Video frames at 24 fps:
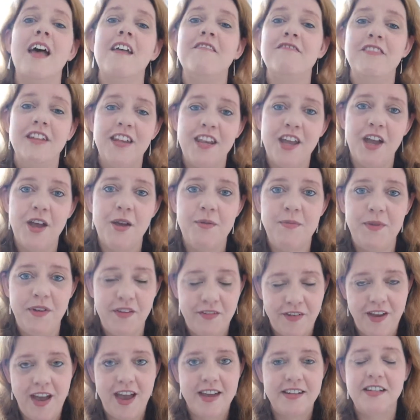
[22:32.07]
I really hope
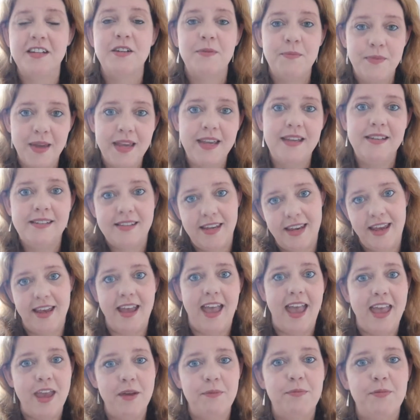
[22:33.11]
you've had an amazing
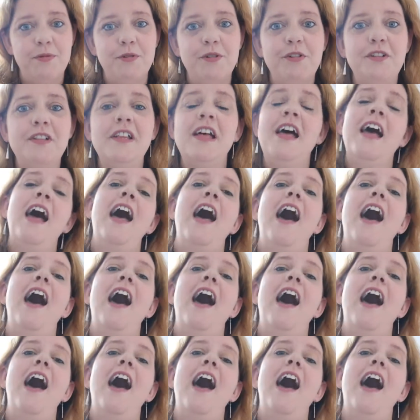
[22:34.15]
April.